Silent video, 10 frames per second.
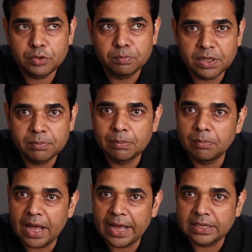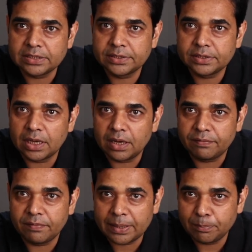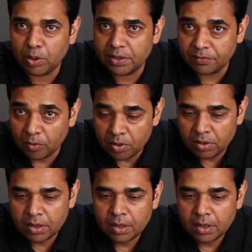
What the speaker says: minimum as 5.4,